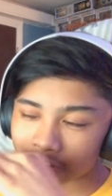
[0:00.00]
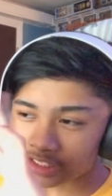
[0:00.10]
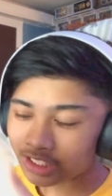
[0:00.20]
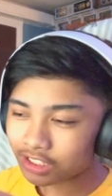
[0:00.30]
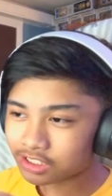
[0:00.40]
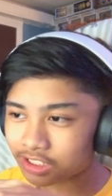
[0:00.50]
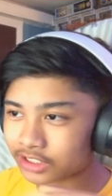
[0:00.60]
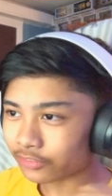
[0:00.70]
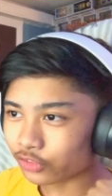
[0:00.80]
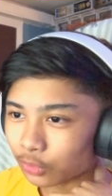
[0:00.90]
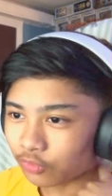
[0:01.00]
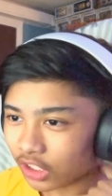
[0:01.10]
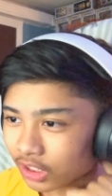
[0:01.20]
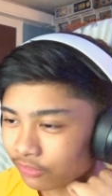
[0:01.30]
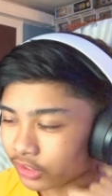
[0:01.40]
Didn't I see this a few
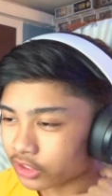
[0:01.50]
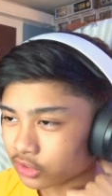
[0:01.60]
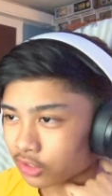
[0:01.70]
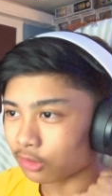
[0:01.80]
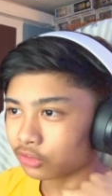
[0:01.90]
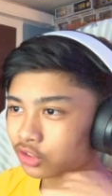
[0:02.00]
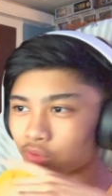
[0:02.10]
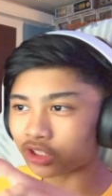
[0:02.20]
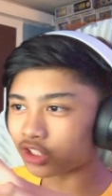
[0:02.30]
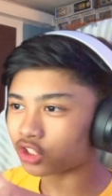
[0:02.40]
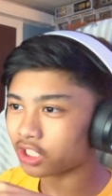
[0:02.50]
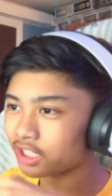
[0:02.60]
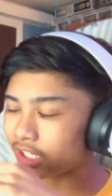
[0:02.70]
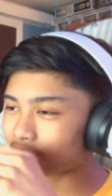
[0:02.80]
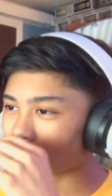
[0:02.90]
fucking videos ago? Don't touch it like
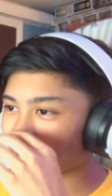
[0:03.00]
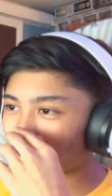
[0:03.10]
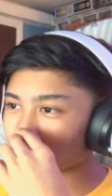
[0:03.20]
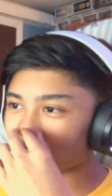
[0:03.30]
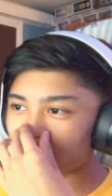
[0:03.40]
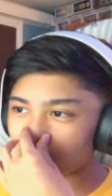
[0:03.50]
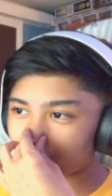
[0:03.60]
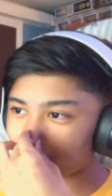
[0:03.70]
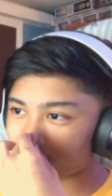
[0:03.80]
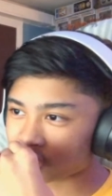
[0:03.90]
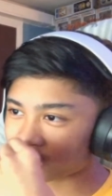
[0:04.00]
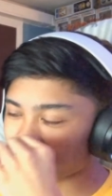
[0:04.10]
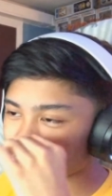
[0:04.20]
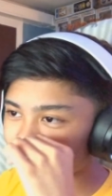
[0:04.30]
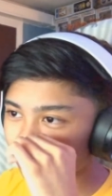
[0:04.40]
that. What the fuck did I just
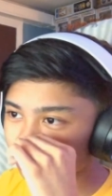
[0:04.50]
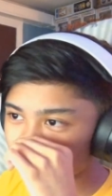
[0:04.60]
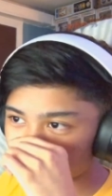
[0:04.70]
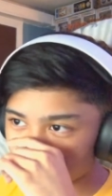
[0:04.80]
say? Don't touch-